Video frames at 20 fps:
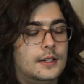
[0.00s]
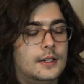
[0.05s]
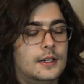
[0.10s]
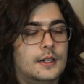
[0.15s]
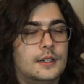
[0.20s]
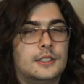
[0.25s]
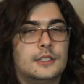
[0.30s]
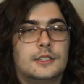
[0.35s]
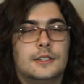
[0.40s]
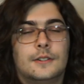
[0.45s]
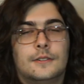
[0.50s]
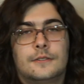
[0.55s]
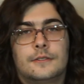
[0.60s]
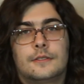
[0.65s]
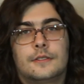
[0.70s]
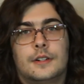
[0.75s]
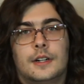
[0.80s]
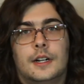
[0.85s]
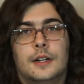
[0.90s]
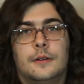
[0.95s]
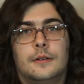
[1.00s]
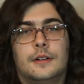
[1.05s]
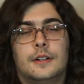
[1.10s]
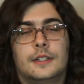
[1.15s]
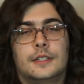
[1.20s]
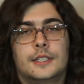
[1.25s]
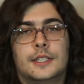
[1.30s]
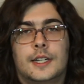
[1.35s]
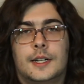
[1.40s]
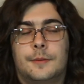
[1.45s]
So for
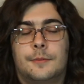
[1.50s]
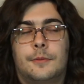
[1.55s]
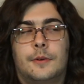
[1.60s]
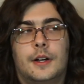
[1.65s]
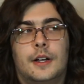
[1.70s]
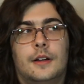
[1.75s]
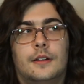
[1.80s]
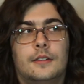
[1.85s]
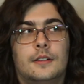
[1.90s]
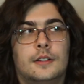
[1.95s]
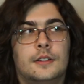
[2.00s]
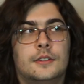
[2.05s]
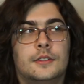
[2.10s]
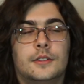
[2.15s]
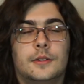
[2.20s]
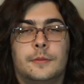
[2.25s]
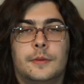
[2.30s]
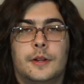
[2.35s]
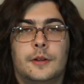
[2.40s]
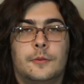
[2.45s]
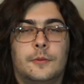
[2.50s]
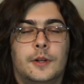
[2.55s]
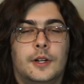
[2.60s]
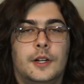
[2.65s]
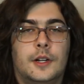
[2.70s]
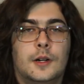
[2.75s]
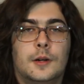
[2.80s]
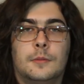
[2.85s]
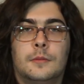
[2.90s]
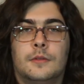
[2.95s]
our setup round, assuming we
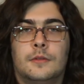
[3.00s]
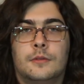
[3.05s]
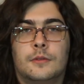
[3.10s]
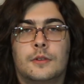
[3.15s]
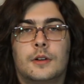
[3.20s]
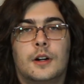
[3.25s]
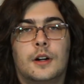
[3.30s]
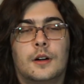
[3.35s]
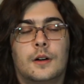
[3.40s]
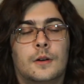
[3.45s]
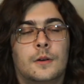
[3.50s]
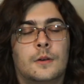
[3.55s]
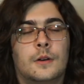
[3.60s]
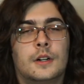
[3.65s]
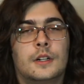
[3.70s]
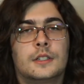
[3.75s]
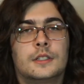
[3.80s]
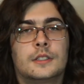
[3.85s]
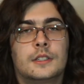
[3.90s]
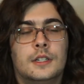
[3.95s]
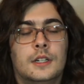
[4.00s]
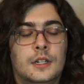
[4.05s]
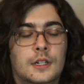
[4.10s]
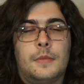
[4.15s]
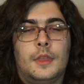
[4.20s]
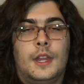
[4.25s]
go before our horse,